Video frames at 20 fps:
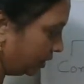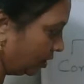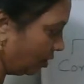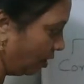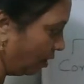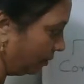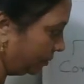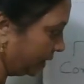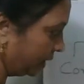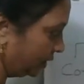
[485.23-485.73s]

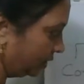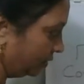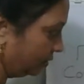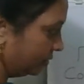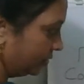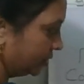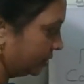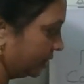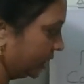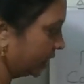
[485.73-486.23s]
common
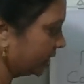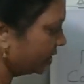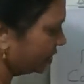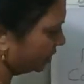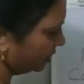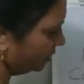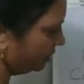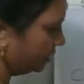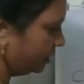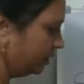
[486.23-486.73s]
nouns. Next,
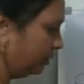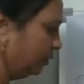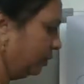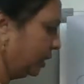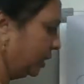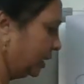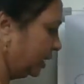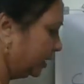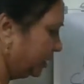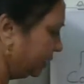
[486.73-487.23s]

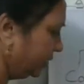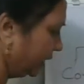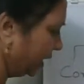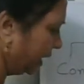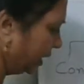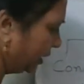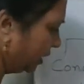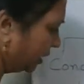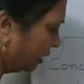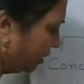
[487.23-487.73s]
okay, take